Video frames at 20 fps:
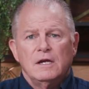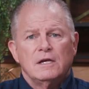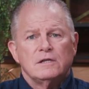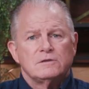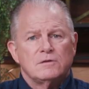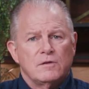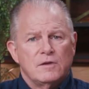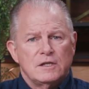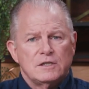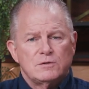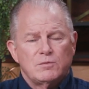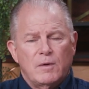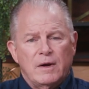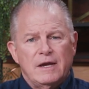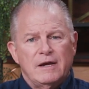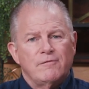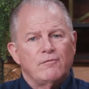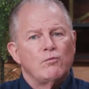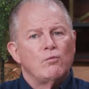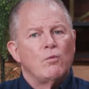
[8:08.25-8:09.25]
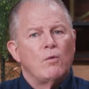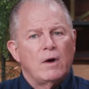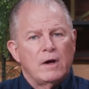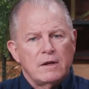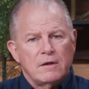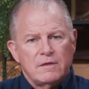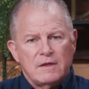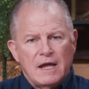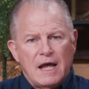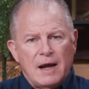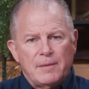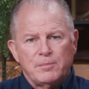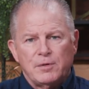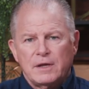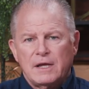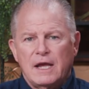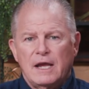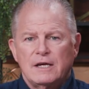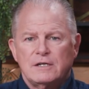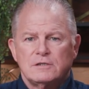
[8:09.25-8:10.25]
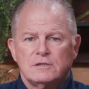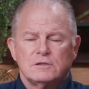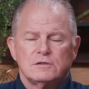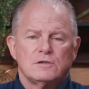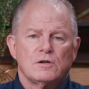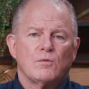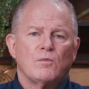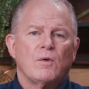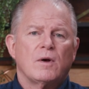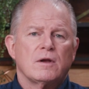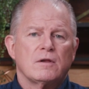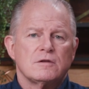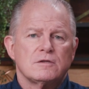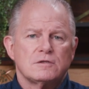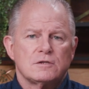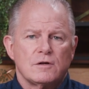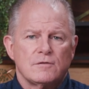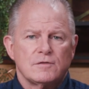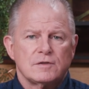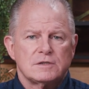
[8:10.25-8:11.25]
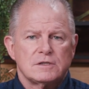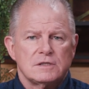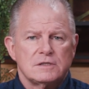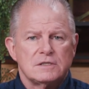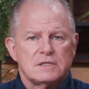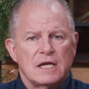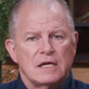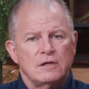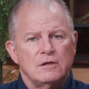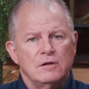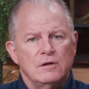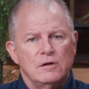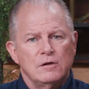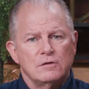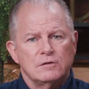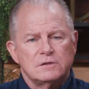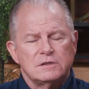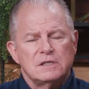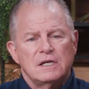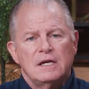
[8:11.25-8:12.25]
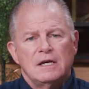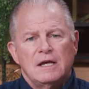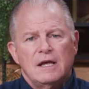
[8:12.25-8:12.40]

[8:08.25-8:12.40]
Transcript: So this way, if one of the applications or one of the services that used